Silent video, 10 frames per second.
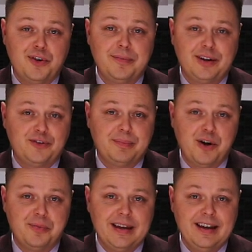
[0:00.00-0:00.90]
know much
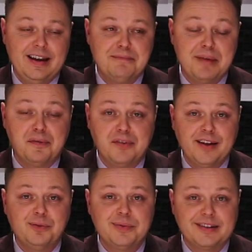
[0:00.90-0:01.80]
about me, my
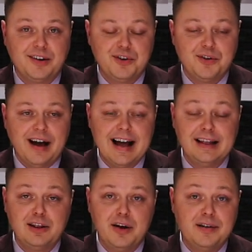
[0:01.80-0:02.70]
friends will tell you I
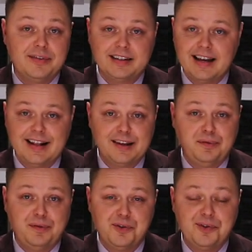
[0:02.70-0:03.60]
love
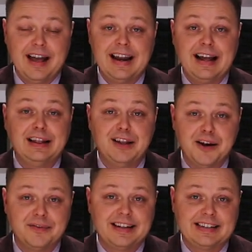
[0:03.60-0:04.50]
Italian food and I
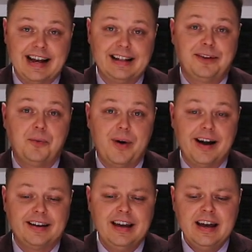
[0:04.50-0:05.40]
love Italian
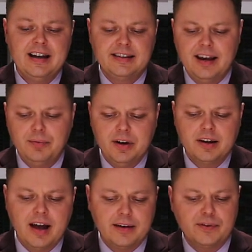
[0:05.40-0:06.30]
wine. Today we're
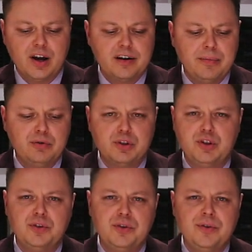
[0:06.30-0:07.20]
gonna kind of talk about
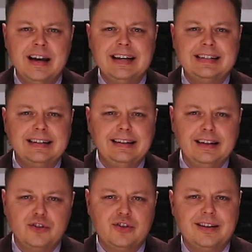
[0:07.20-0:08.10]
two
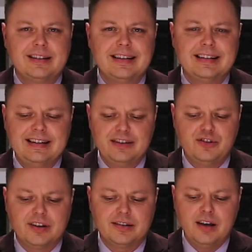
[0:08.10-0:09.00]
delicious
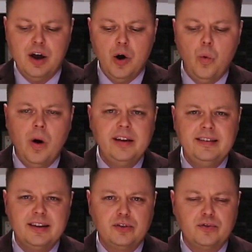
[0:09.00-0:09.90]
dishes.
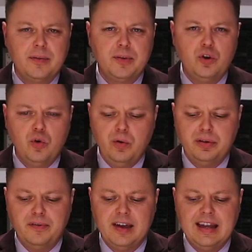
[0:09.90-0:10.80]
One dish from the
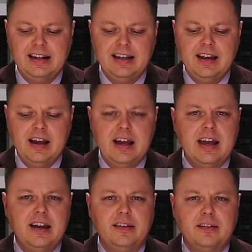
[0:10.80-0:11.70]
north of Italy,
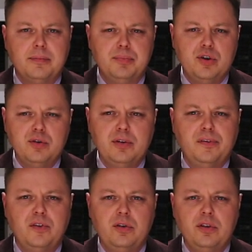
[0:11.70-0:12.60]
it is a
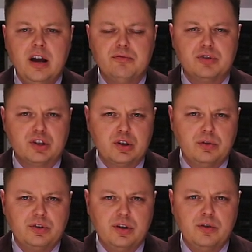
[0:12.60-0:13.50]
beautiful
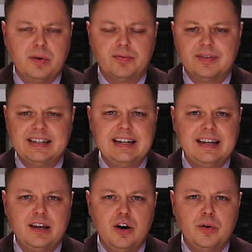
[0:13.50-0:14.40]
risotto with
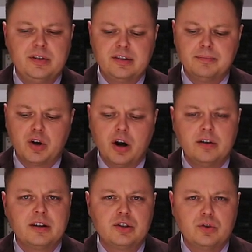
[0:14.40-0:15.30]
radicchio and some
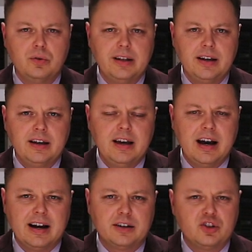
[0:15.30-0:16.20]
gorgonzola
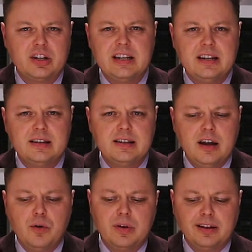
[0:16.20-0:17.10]
uh, cheese
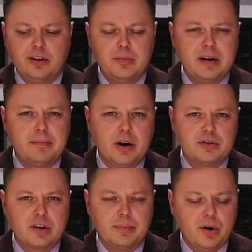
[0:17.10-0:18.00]
with a little bit of
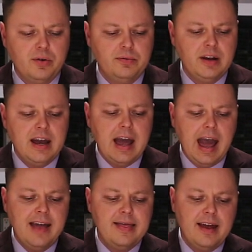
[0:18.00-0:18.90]
marscapone.
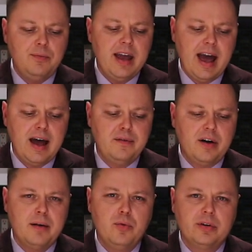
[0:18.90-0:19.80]
And then we have
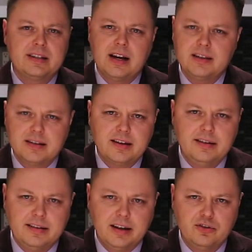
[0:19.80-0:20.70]
a more
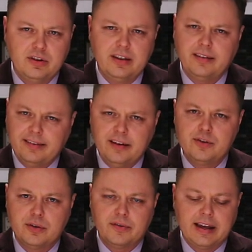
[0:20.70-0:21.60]
Tuscan dish in the
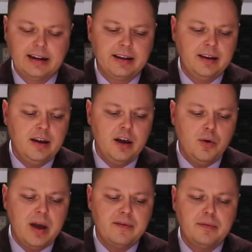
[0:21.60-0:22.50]
center of Italy.
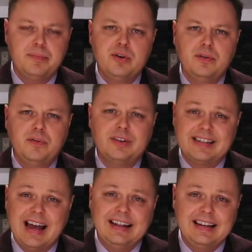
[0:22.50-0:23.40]
We have a beautiful
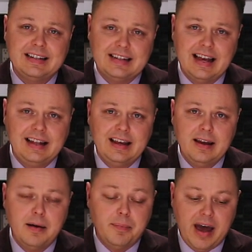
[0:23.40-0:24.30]

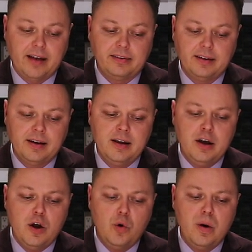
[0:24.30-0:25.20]
tagliatelle pasta
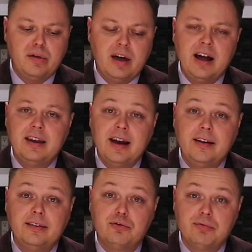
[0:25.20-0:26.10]
with a
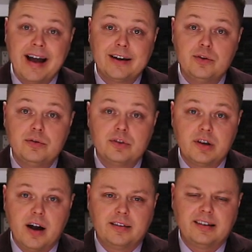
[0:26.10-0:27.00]
nice ragu
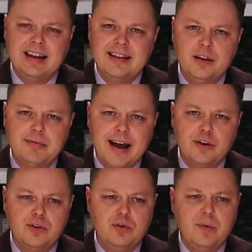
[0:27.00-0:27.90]
sauce. And in the
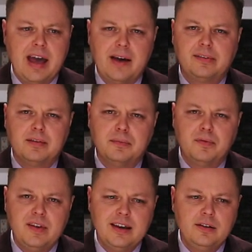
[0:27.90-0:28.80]
ragu, we have some
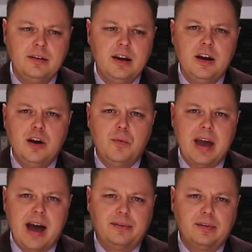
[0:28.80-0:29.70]
veal, we
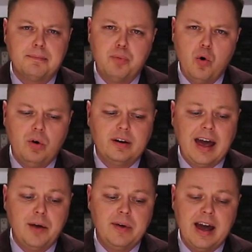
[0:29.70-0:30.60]
have some pork,
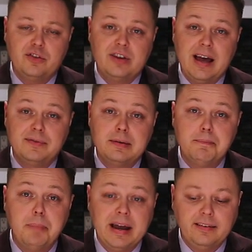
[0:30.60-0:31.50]
and we actually have
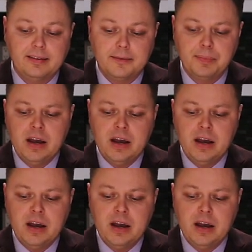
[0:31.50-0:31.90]
some bison.